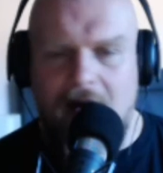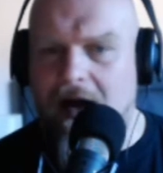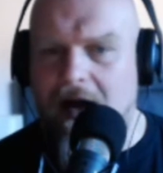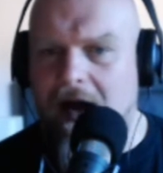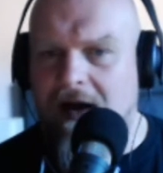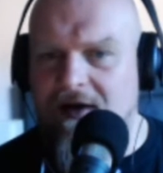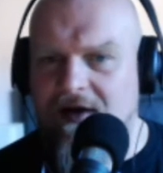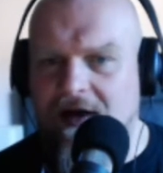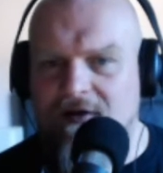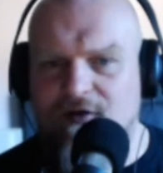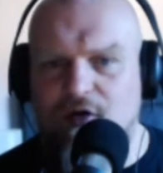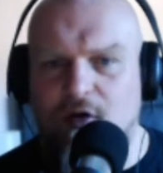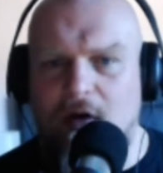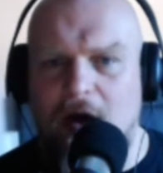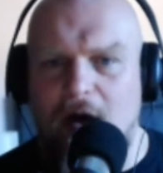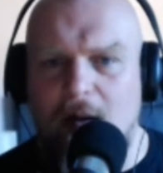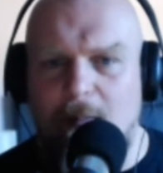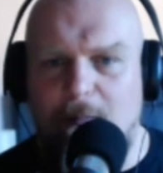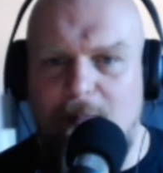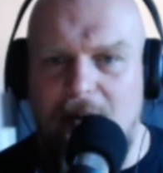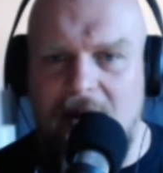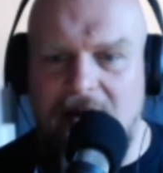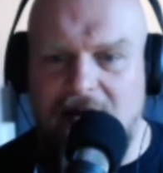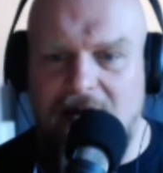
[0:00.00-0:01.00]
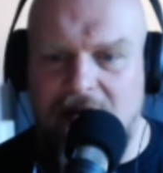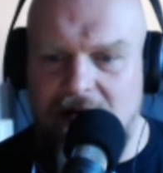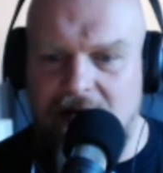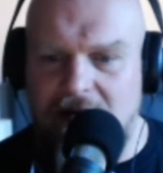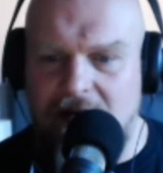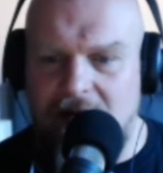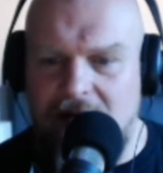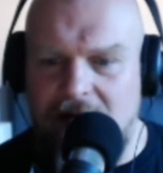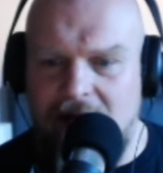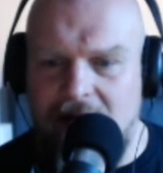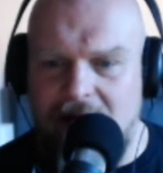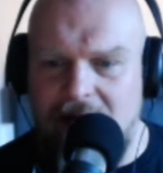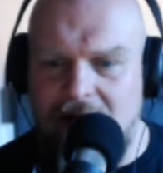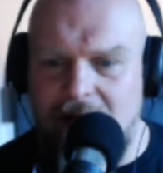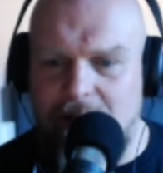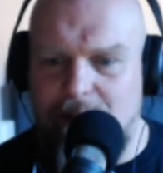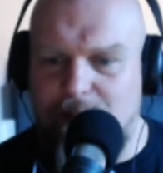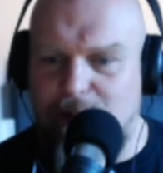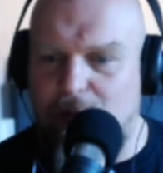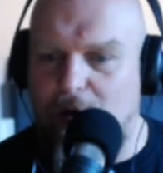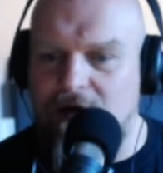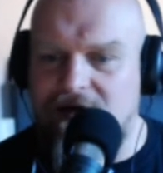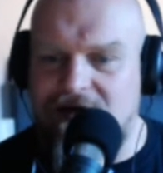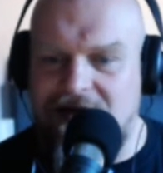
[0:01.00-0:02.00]
I don't know how big
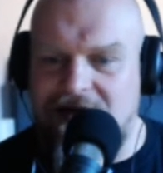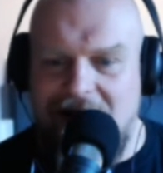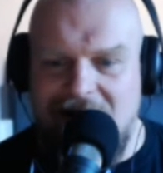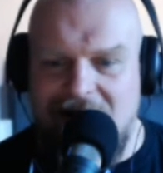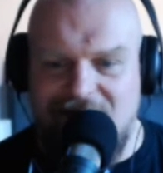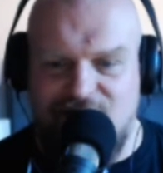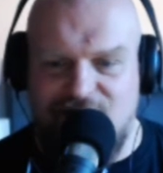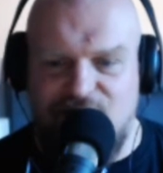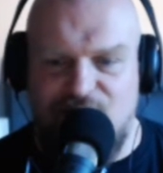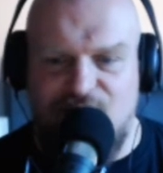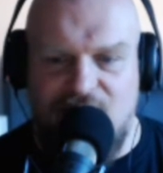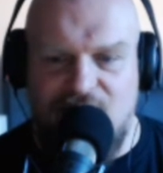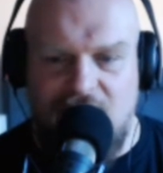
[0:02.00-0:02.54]
podcasting